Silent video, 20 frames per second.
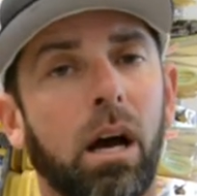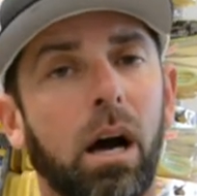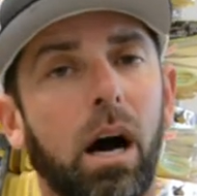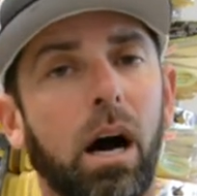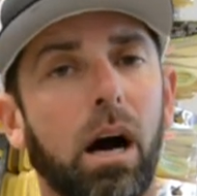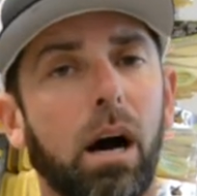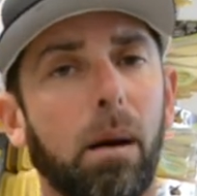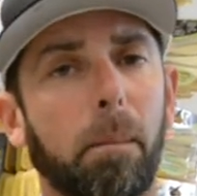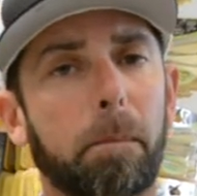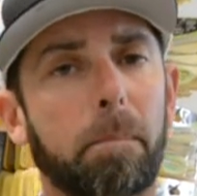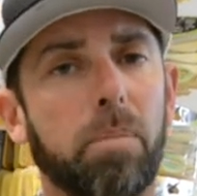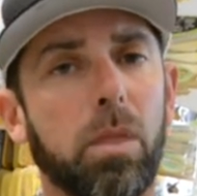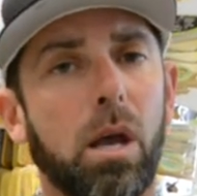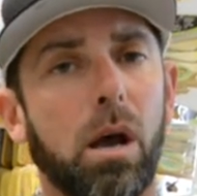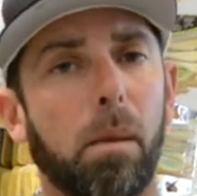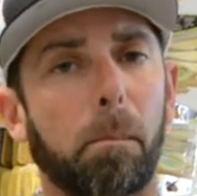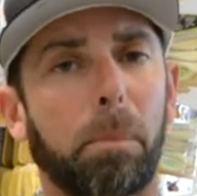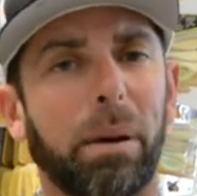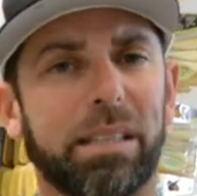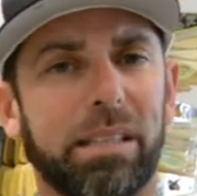Um,
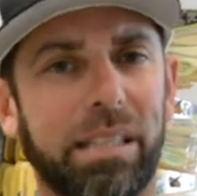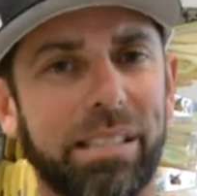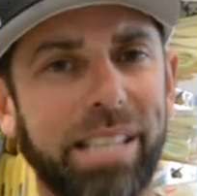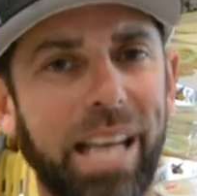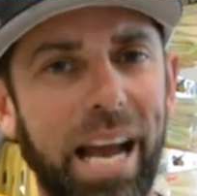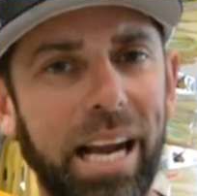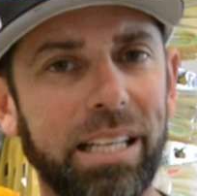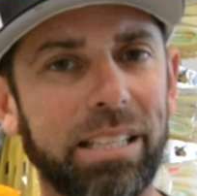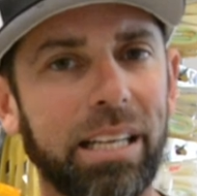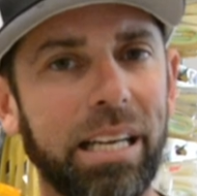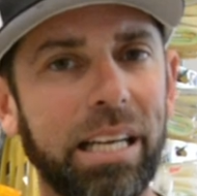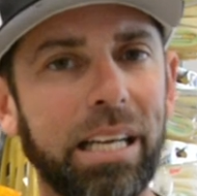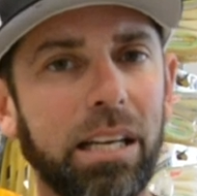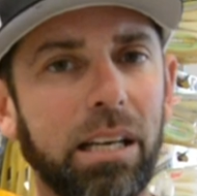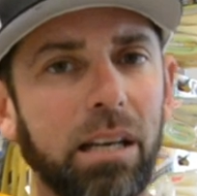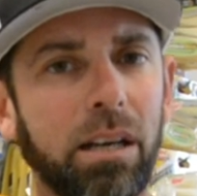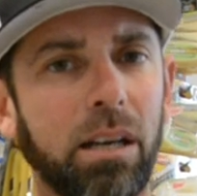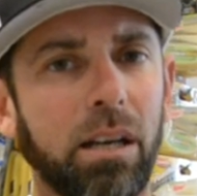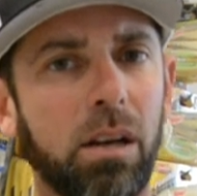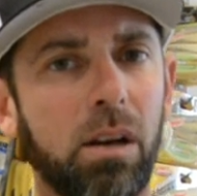but the
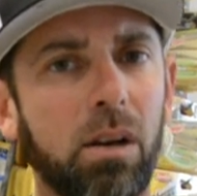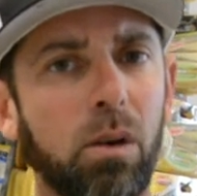technique